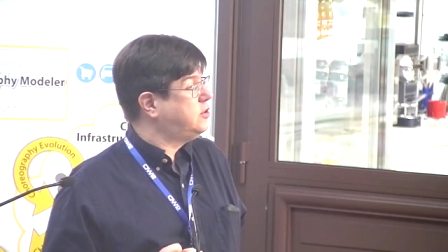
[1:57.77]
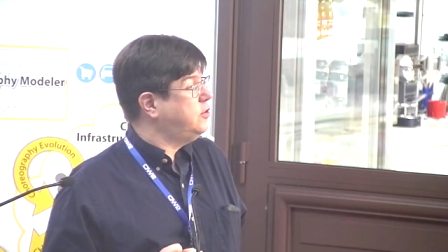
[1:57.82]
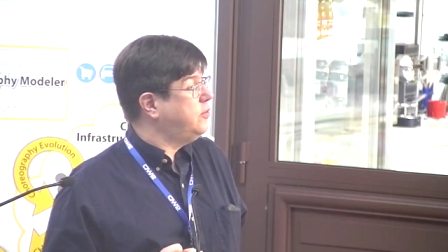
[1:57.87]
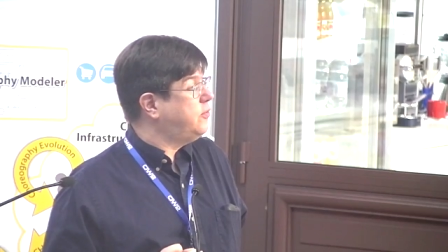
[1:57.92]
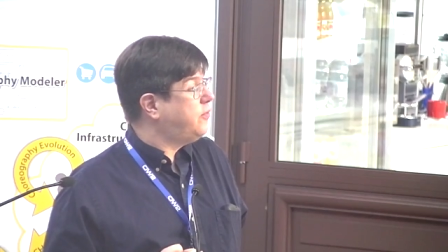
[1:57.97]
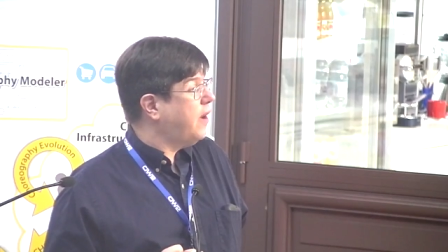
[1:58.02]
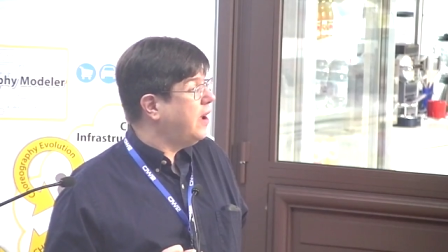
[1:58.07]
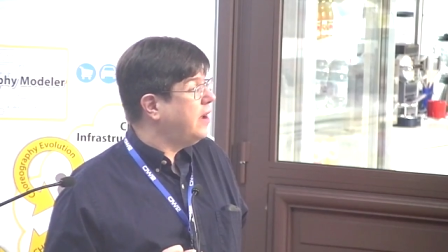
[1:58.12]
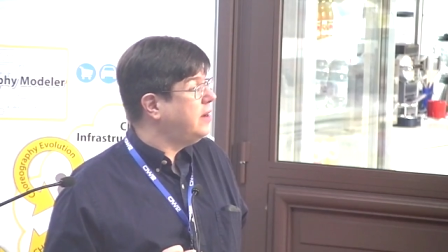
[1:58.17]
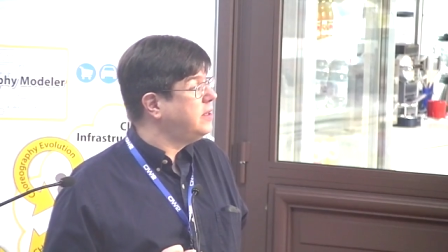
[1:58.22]
to
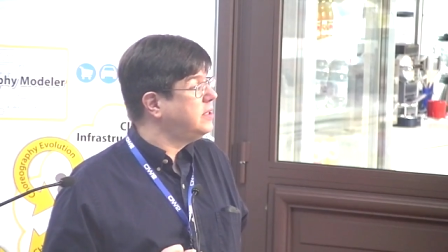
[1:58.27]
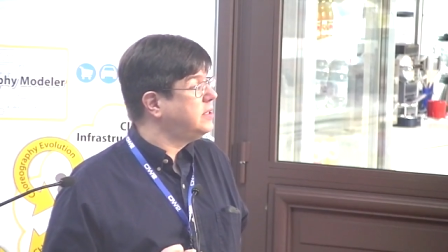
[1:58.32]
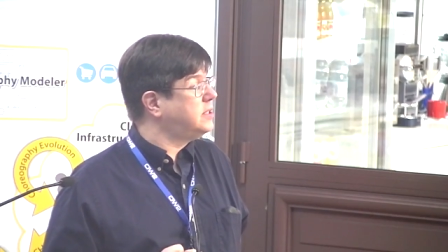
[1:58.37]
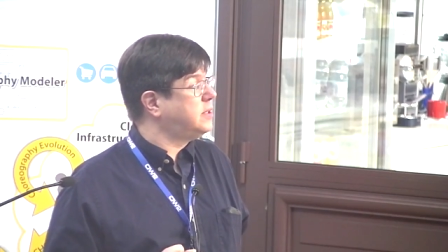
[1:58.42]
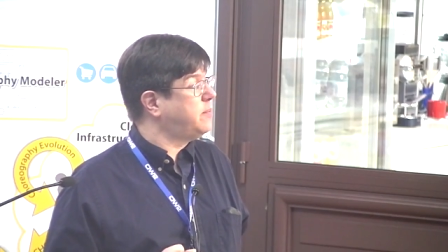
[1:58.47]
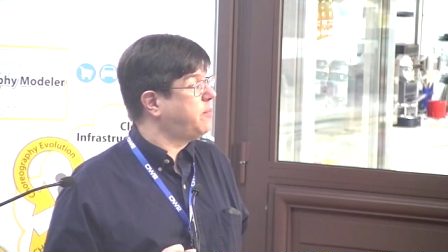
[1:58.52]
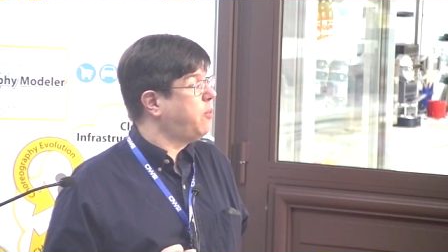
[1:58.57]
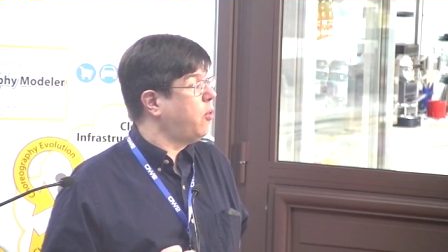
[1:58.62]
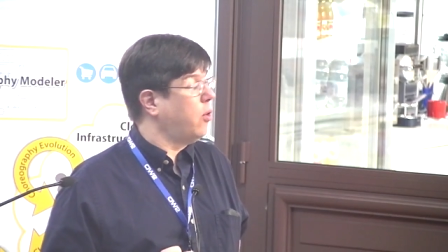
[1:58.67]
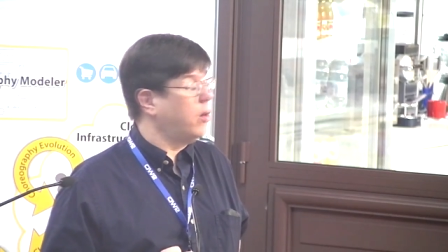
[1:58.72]
fund and
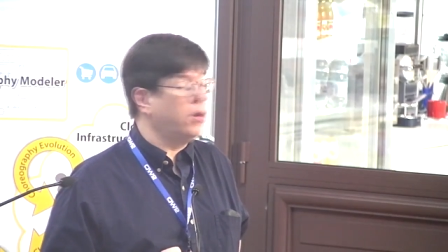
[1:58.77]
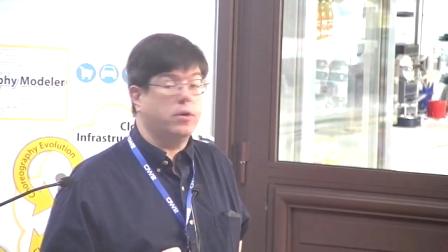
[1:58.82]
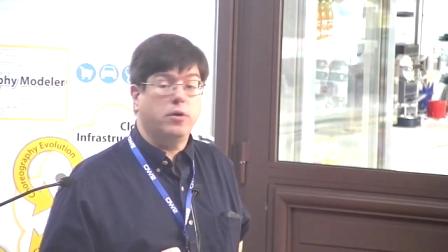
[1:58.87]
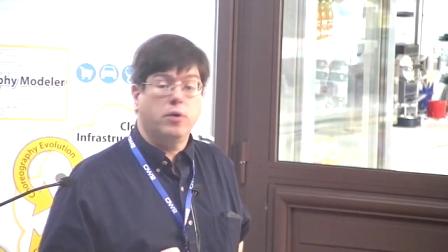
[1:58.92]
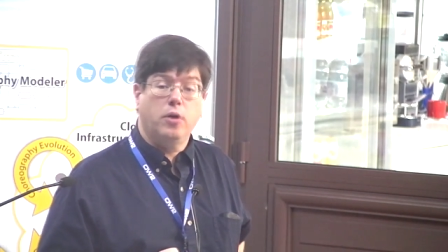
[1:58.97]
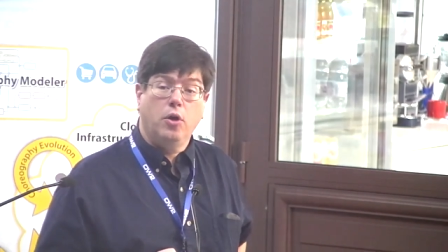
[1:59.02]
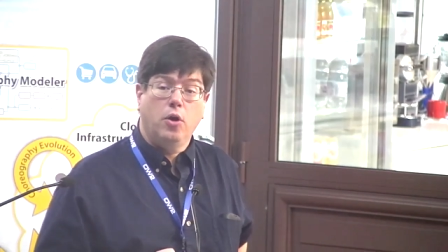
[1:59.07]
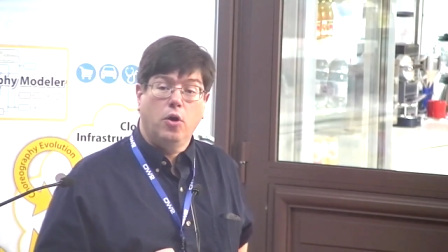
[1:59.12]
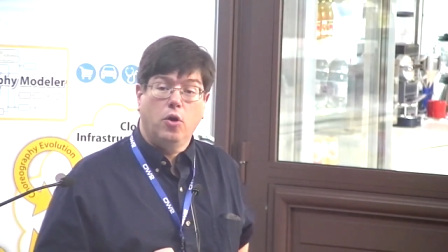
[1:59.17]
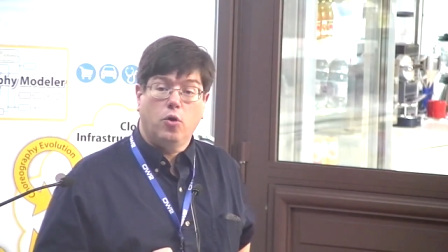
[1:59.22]

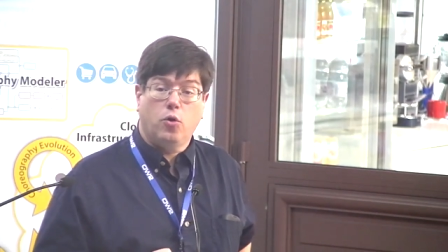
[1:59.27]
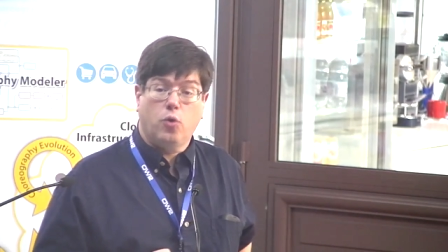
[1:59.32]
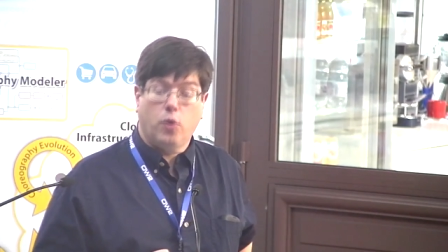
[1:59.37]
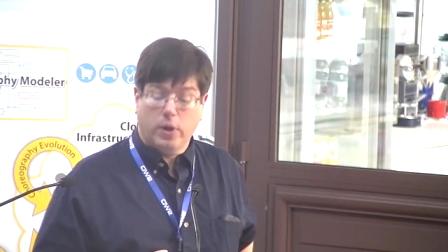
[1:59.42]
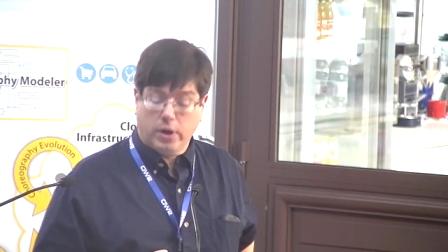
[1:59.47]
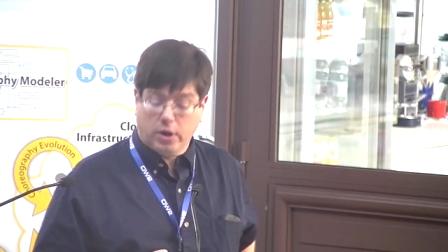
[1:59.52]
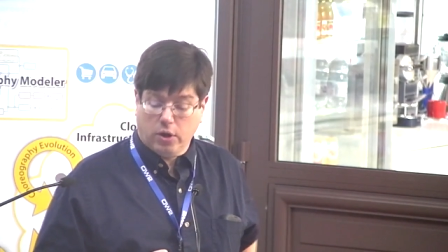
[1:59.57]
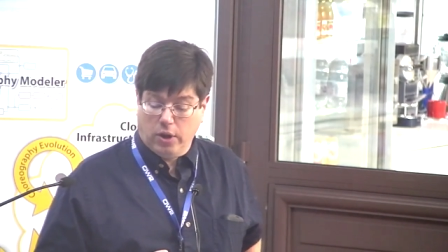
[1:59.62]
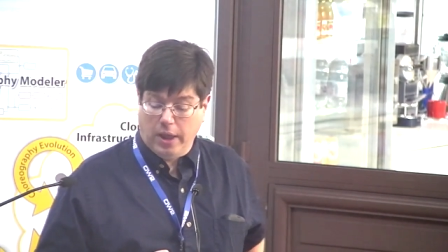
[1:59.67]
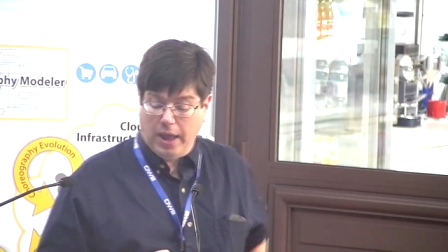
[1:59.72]
support
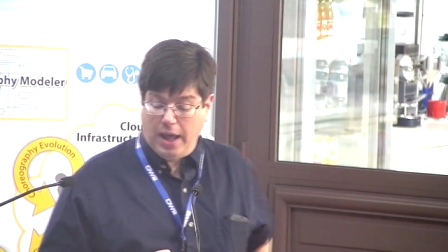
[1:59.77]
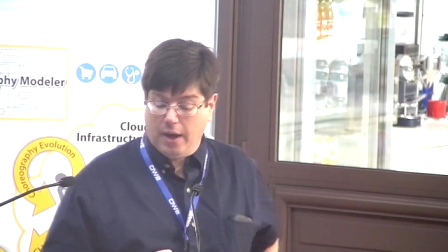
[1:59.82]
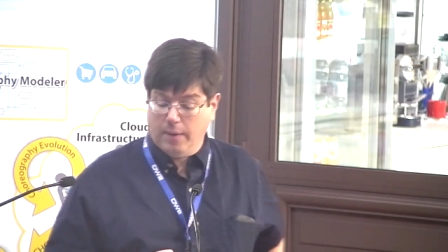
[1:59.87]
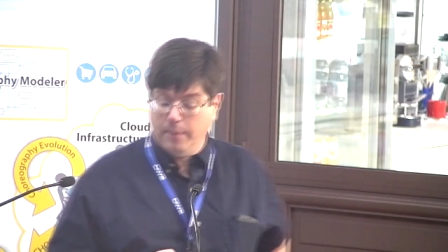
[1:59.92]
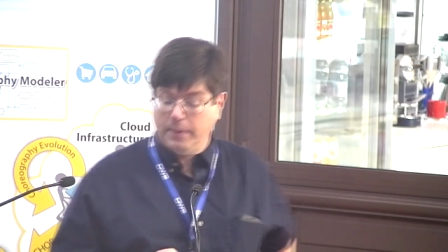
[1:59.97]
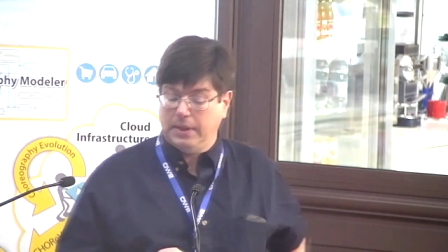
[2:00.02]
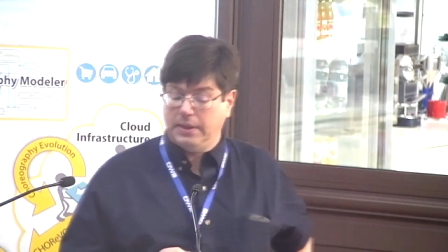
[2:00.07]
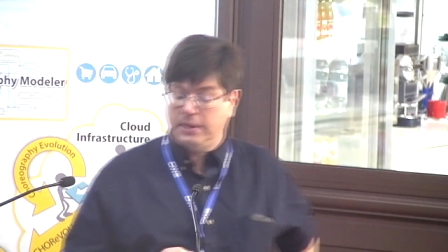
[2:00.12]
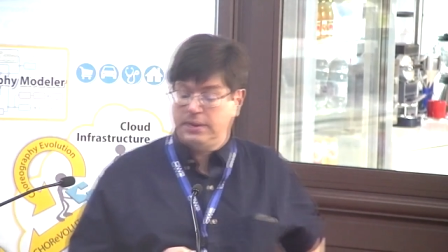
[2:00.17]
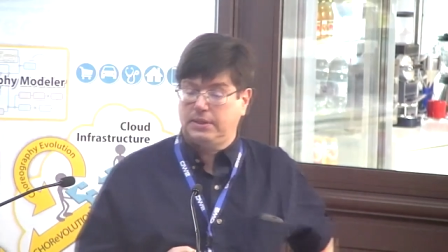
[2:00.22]
critical
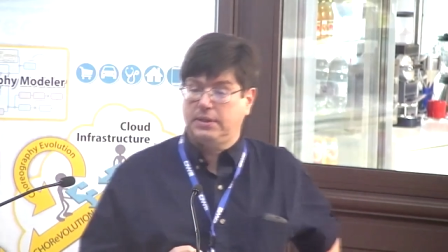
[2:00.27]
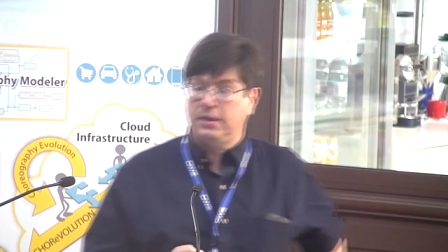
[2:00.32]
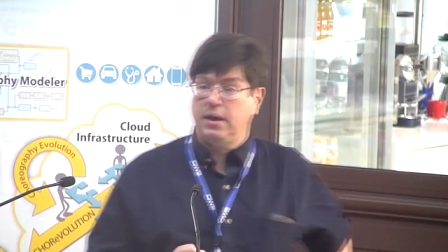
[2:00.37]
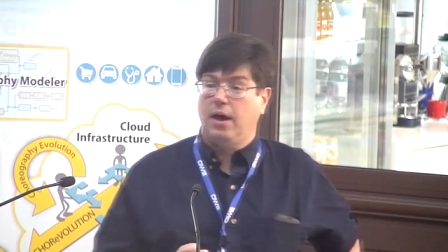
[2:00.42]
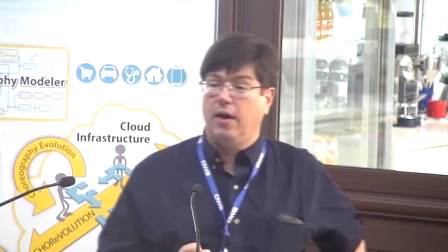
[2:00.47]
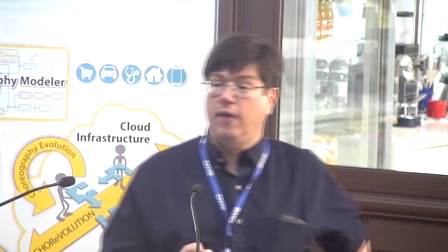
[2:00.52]
elements